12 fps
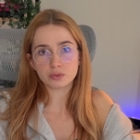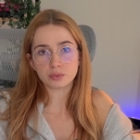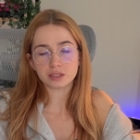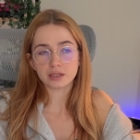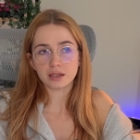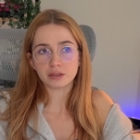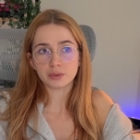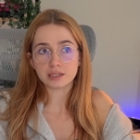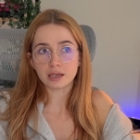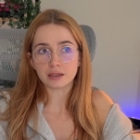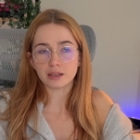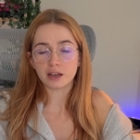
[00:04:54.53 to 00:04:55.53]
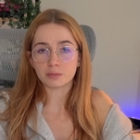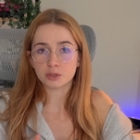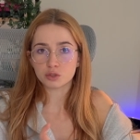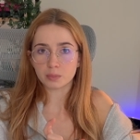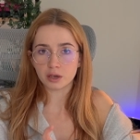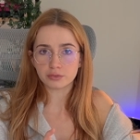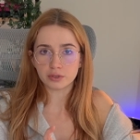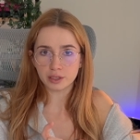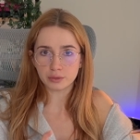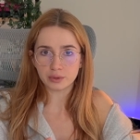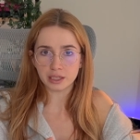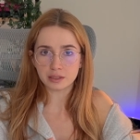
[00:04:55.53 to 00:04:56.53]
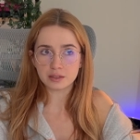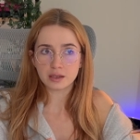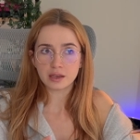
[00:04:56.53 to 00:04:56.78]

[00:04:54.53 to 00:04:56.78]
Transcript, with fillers: will tell you exactly how much buffer you need